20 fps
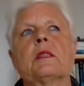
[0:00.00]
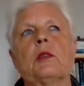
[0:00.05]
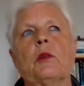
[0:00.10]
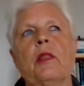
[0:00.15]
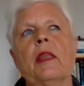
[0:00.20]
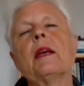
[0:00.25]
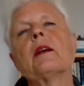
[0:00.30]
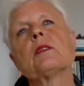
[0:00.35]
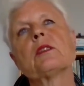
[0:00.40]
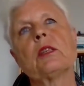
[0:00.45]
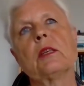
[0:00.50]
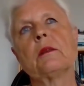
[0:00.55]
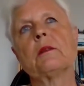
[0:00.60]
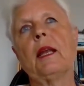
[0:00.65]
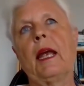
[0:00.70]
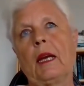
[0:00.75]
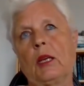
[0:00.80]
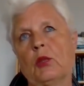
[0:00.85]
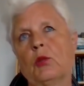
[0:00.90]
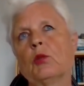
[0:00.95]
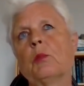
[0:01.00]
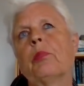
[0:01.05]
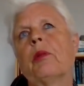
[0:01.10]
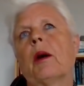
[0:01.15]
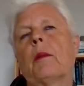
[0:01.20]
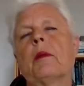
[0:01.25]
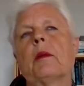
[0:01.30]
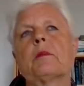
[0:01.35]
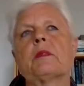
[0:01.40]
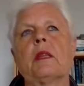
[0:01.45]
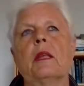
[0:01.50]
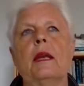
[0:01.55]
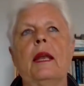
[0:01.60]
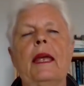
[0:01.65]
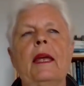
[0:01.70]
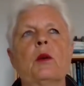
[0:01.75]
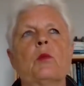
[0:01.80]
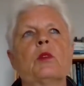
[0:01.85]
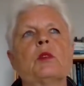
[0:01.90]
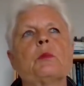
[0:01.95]
So there's like two problems: the
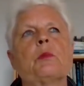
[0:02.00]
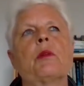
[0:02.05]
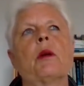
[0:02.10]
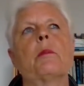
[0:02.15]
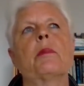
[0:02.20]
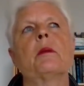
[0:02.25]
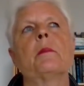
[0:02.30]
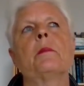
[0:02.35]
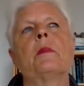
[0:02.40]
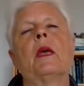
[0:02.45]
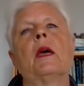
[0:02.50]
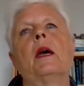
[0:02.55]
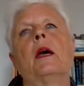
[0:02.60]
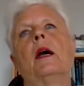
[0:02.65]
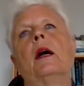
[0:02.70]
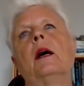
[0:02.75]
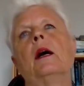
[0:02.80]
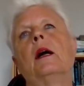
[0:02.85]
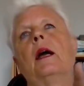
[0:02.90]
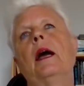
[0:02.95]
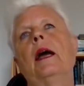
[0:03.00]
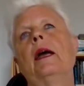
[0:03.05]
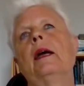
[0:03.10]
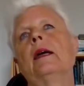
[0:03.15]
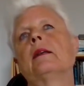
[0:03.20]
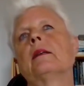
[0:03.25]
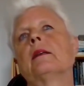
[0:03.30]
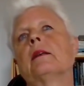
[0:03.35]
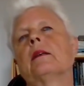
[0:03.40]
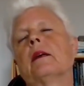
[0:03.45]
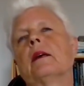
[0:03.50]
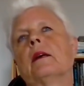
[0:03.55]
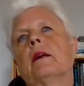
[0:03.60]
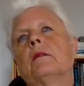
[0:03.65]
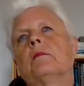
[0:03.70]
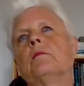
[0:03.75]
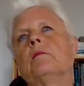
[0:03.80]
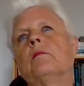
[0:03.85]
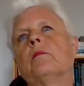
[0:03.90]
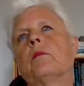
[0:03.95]
language problem and
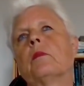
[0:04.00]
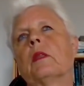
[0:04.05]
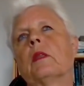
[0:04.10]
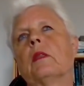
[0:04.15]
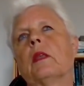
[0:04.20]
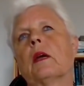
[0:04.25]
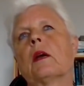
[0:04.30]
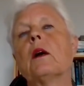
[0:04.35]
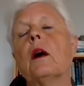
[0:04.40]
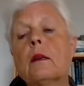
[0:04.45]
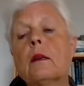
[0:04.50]
the